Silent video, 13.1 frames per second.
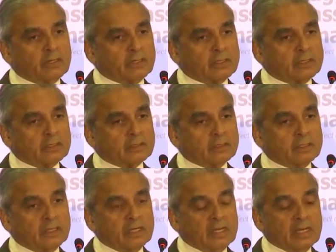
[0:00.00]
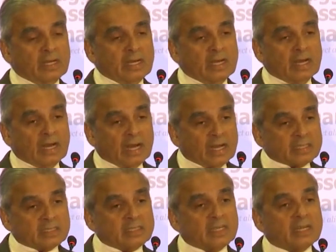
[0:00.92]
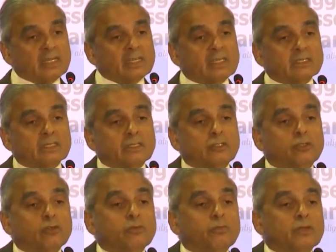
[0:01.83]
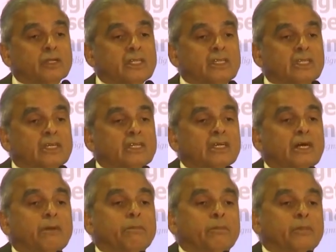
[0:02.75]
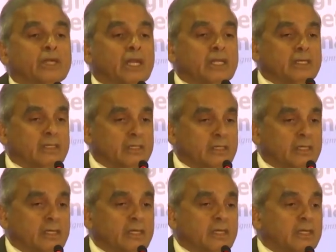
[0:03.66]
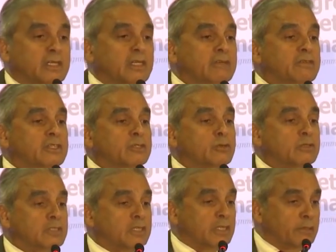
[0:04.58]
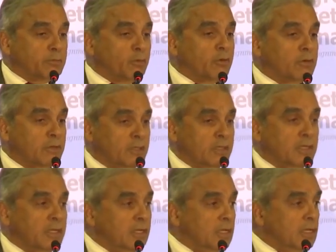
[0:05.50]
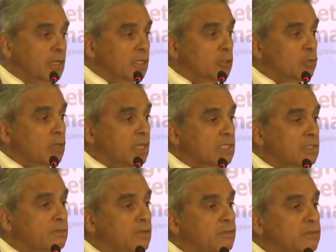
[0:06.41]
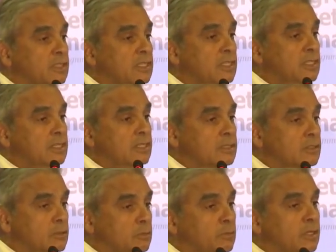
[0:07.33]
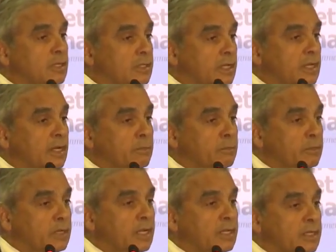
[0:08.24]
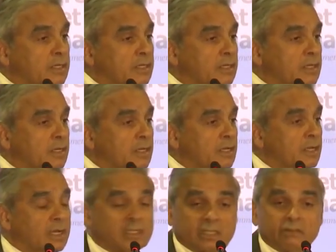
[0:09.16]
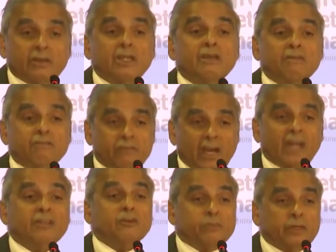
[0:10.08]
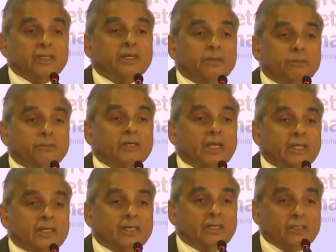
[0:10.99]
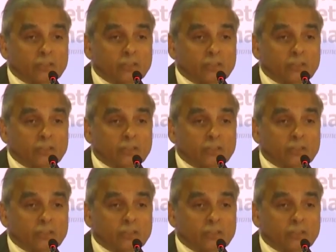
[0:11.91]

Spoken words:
Miracle, ASEAN is a geopolitical umbrella given to Singapore. It took us 50 years to build that umbrella. It's a very valuable umbrella.